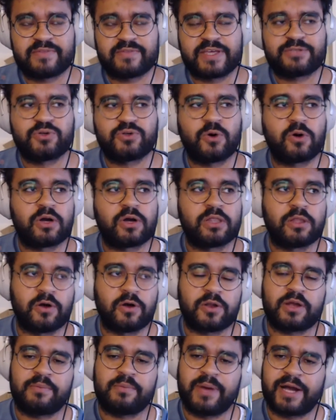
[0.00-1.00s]
they talk a
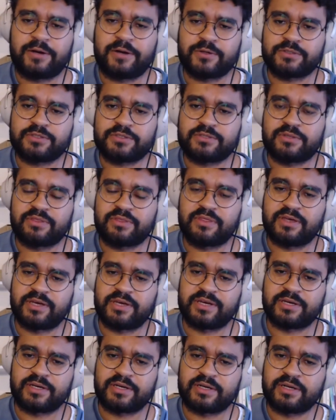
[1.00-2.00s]
lot about
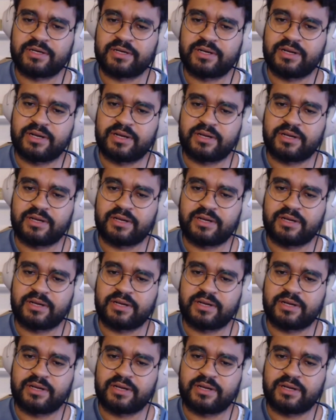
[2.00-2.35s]
the